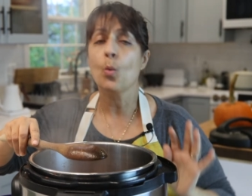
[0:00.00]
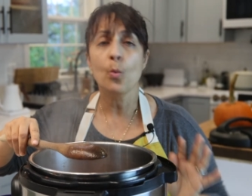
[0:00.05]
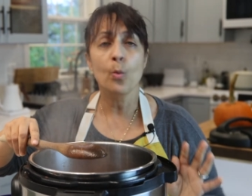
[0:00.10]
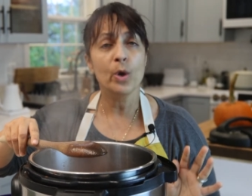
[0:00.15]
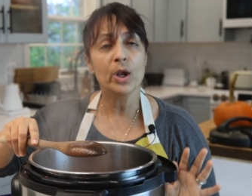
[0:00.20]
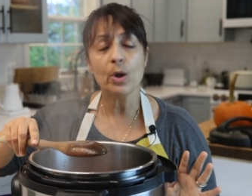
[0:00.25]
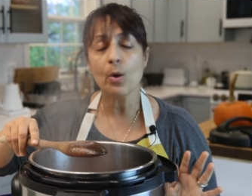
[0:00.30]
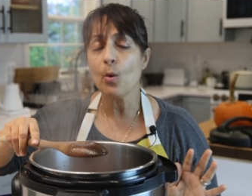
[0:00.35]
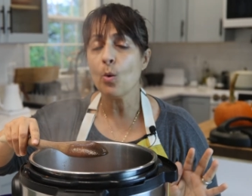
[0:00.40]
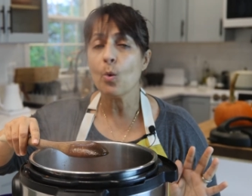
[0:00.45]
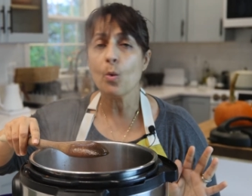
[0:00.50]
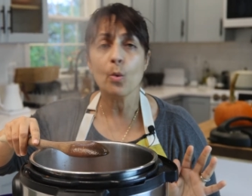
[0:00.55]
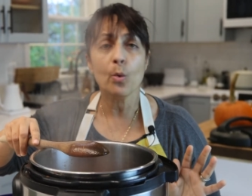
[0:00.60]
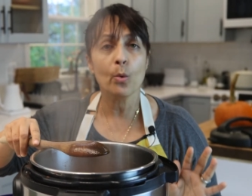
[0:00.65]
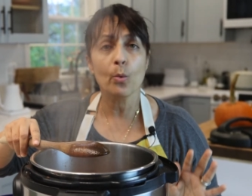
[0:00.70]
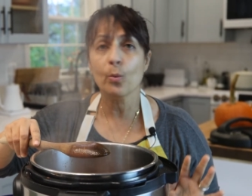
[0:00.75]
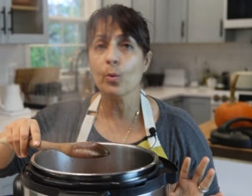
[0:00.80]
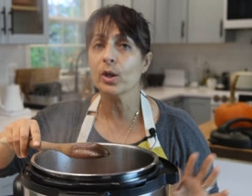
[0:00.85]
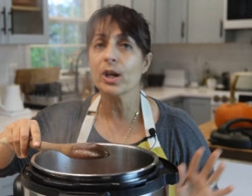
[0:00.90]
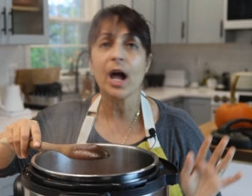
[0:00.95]
We don't,
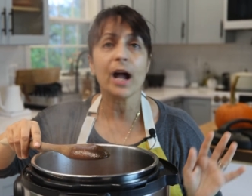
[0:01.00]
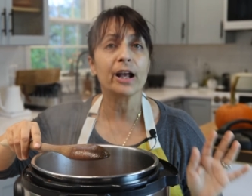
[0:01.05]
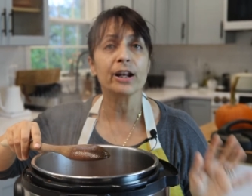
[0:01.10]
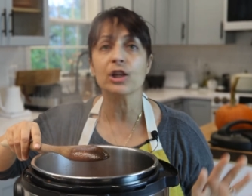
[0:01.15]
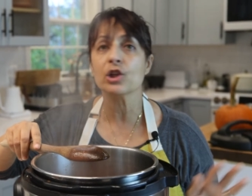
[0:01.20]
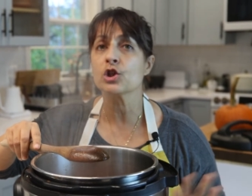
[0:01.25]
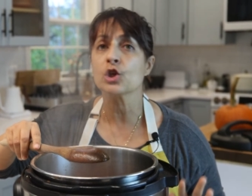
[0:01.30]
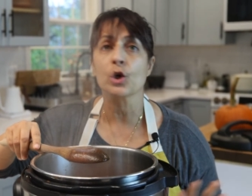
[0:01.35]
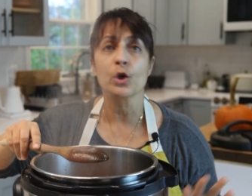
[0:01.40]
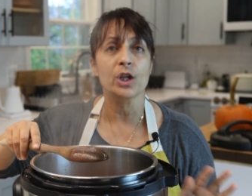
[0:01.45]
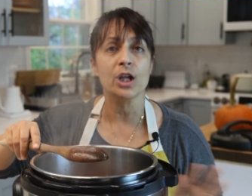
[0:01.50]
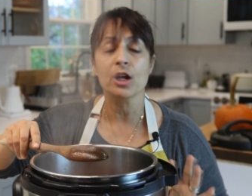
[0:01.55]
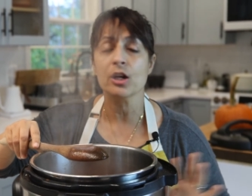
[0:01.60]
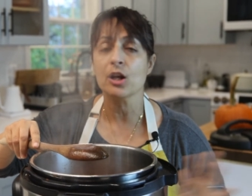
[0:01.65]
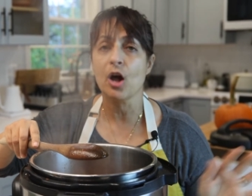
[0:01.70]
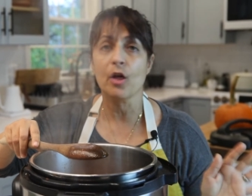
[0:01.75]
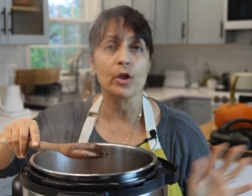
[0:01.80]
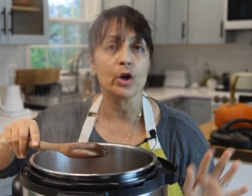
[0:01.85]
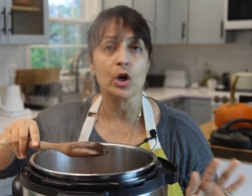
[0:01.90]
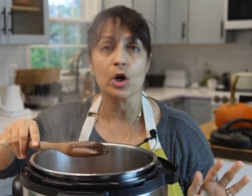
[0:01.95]
we're not gonna dirty
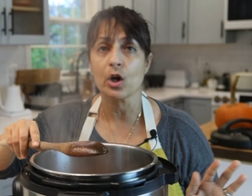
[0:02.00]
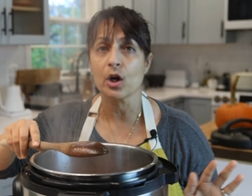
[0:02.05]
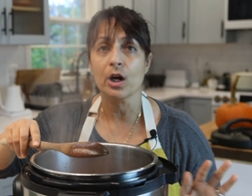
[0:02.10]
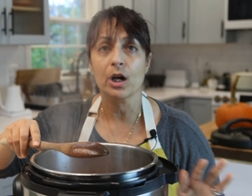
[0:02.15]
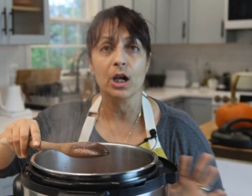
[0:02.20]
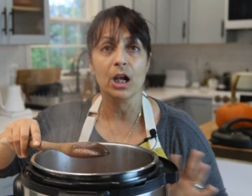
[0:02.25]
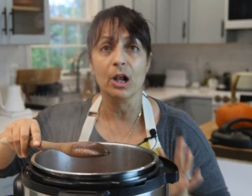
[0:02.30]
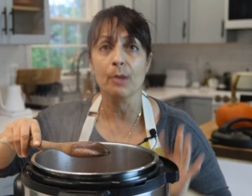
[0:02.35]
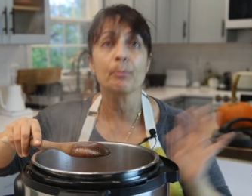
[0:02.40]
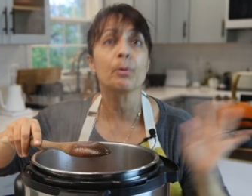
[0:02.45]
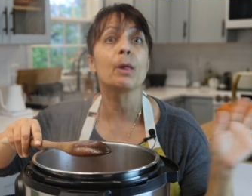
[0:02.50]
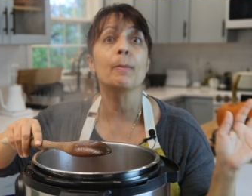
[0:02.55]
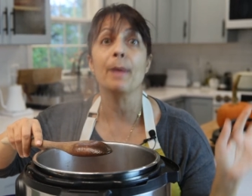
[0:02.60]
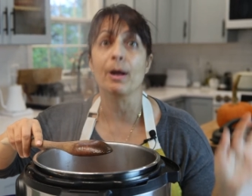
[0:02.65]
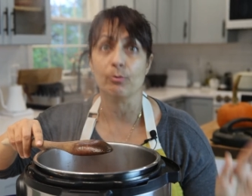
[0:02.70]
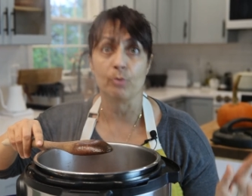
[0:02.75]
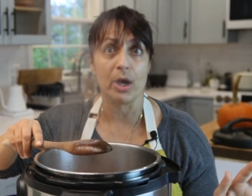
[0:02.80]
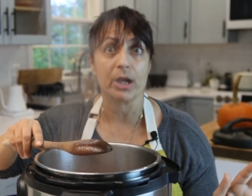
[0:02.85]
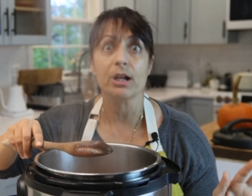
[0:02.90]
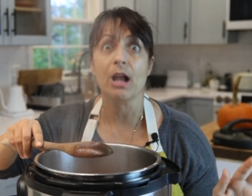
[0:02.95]
another
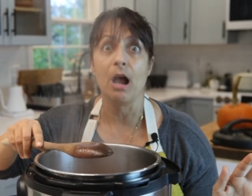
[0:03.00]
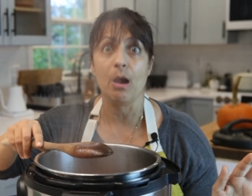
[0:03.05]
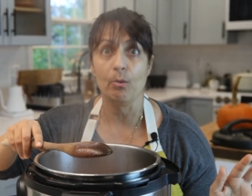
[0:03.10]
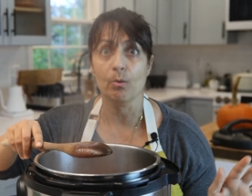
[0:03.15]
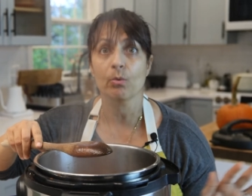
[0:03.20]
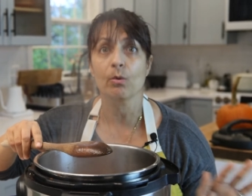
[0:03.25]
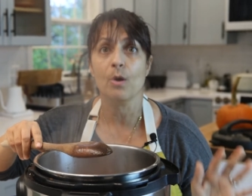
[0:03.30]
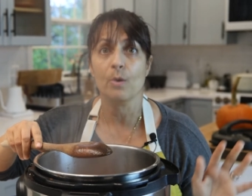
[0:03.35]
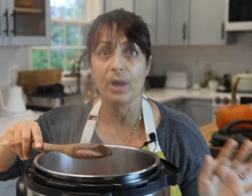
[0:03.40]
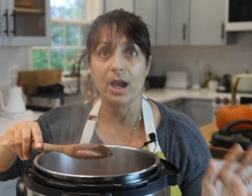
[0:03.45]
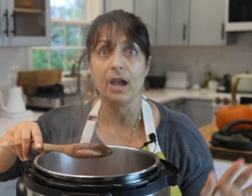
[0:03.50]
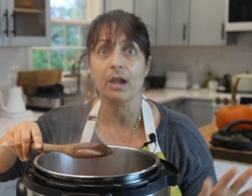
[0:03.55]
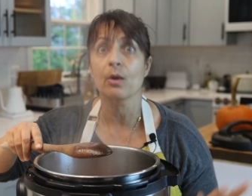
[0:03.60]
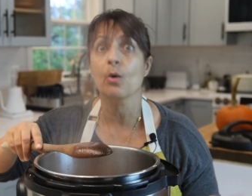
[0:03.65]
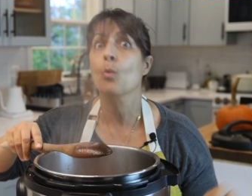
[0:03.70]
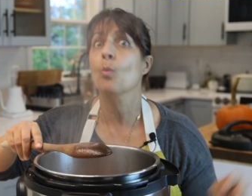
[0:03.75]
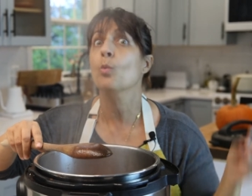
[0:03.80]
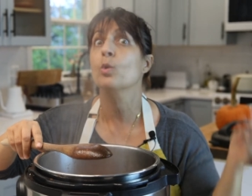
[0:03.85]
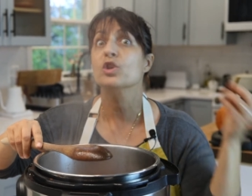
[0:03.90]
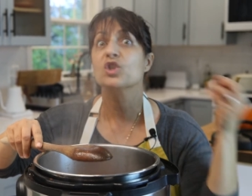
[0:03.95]
implement right now,
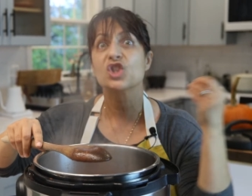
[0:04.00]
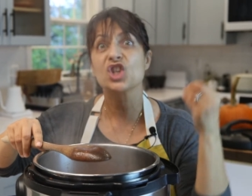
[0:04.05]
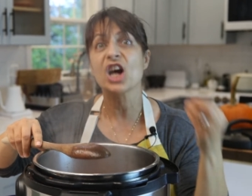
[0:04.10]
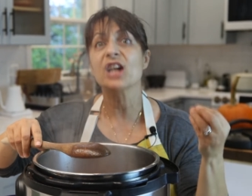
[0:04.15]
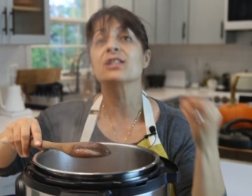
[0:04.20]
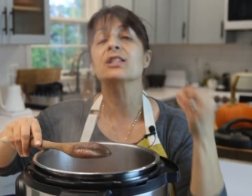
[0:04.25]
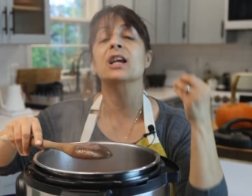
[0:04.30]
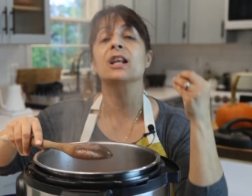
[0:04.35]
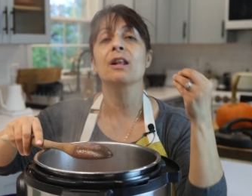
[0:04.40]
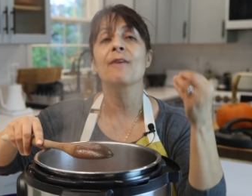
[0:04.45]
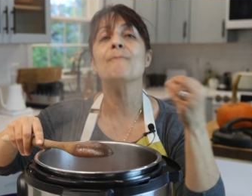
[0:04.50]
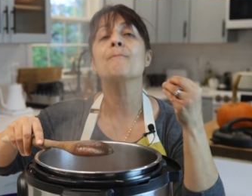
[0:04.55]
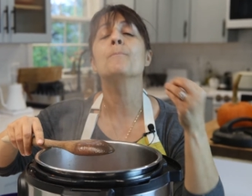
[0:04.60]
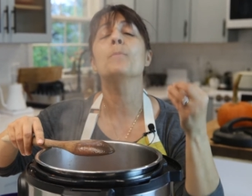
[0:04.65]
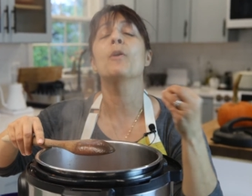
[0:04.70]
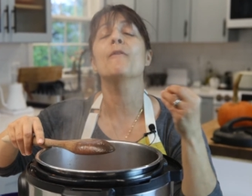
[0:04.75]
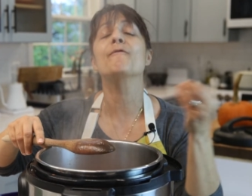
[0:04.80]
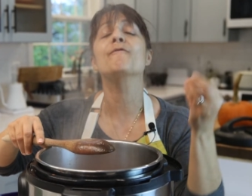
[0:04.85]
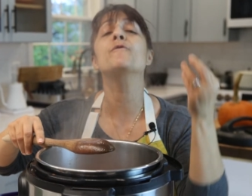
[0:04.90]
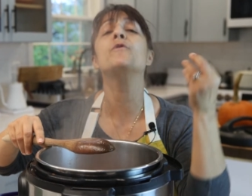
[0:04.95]
okay? We're just gonna
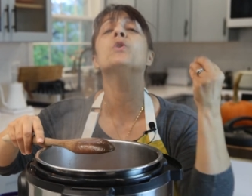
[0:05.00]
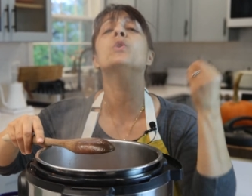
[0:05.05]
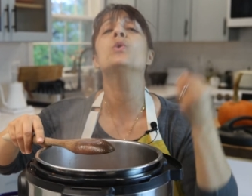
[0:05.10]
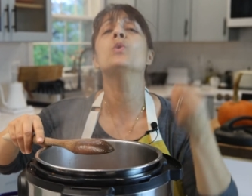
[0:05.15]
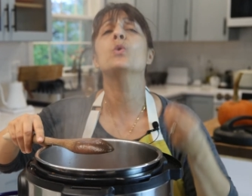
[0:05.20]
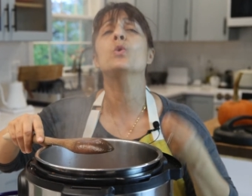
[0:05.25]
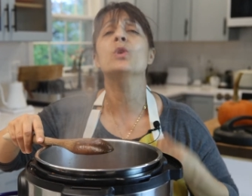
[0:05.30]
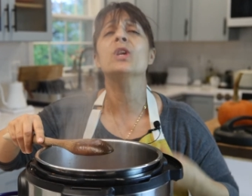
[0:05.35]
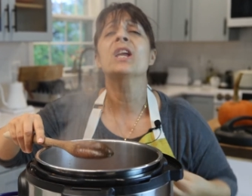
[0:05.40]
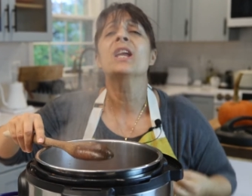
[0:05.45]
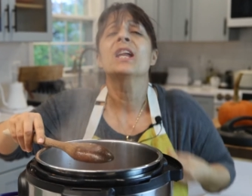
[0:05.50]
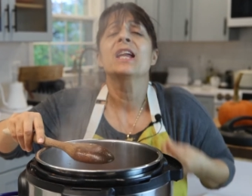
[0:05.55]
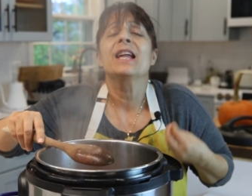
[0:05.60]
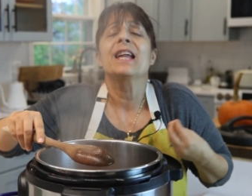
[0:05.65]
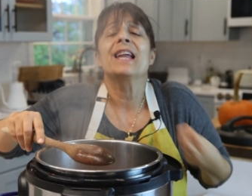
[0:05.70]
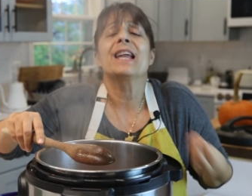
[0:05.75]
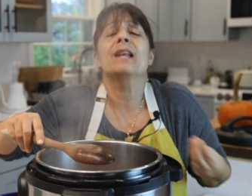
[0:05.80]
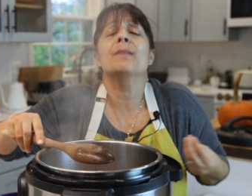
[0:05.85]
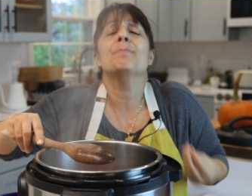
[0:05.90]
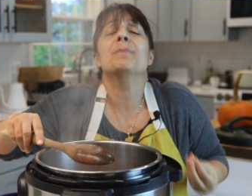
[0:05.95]
put food
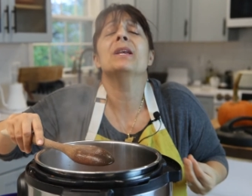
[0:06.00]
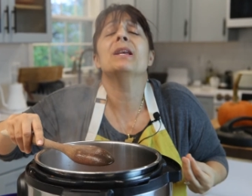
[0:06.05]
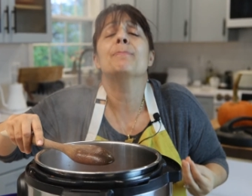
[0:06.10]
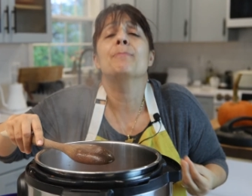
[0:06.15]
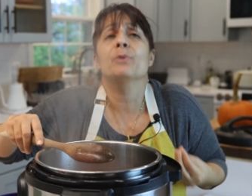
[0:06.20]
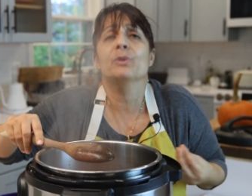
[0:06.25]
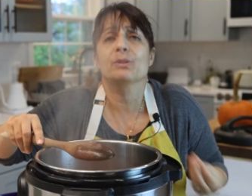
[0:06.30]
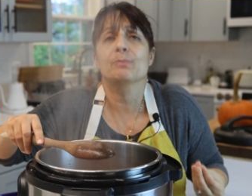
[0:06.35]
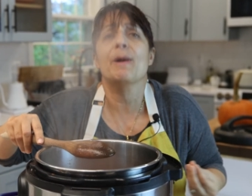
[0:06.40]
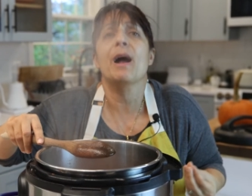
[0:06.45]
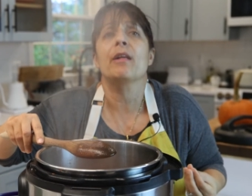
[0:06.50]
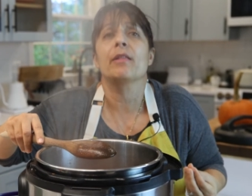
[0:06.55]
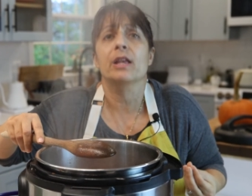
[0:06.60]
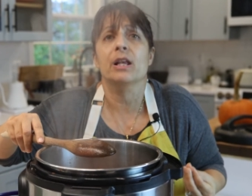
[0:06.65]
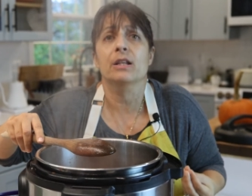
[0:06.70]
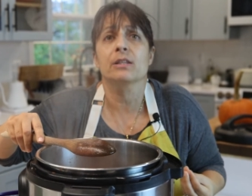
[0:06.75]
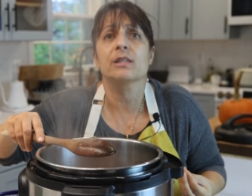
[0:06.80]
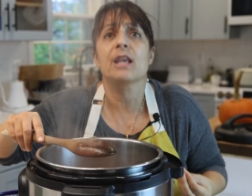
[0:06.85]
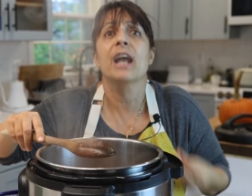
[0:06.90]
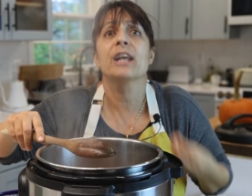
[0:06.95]
in people's
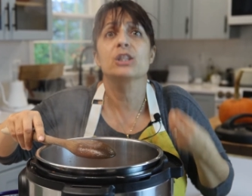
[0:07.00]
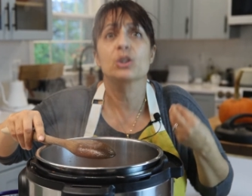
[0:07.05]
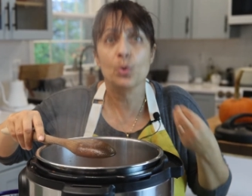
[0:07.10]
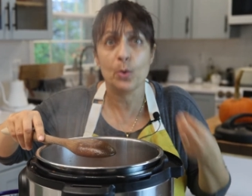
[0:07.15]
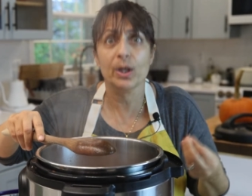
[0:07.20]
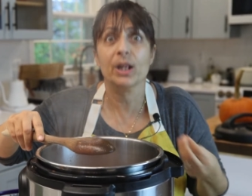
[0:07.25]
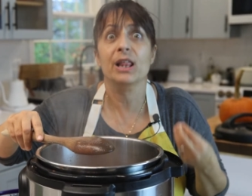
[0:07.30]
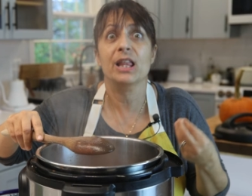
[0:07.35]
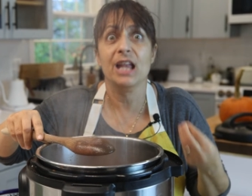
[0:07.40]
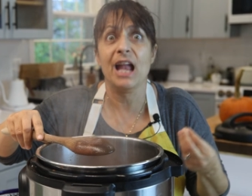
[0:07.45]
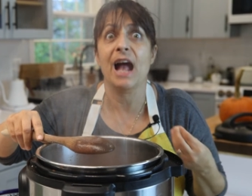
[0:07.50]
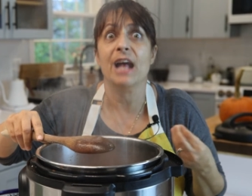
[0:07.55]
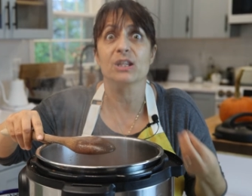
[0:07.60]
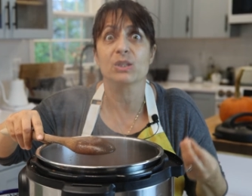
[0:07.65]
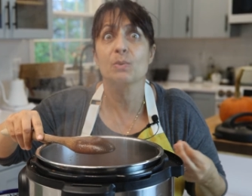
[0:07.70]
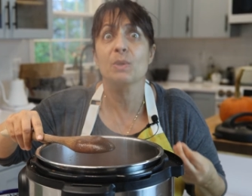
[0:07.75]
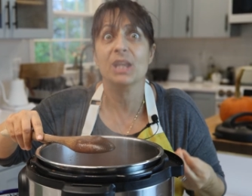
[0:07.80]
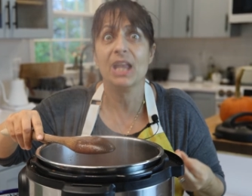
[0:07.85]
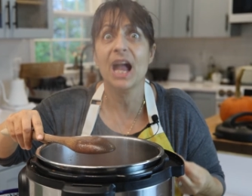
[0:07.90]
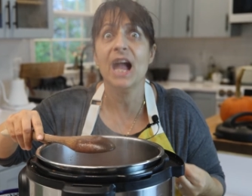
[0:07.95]
bellies as quickly
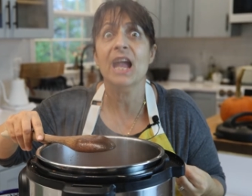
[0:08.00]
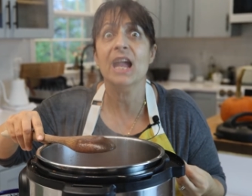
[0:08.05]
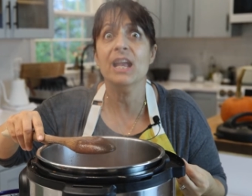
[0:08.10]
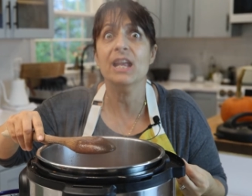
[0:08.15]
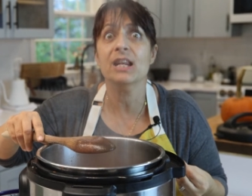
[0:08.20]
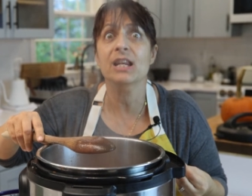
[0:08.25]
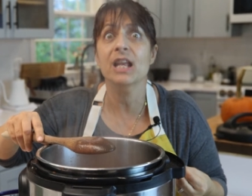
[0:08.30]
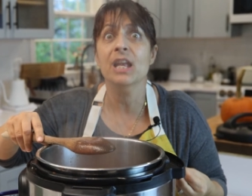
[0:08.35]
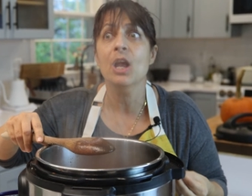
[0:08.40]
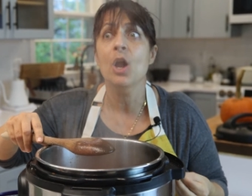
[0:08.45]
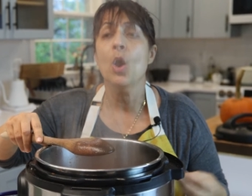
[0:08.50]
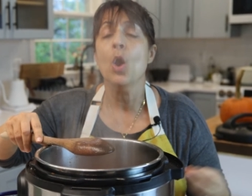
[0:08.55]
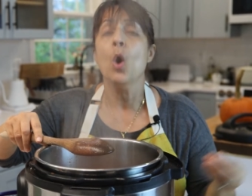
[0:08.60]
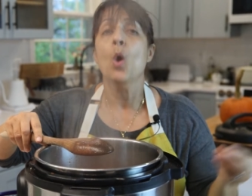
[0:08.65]
as we can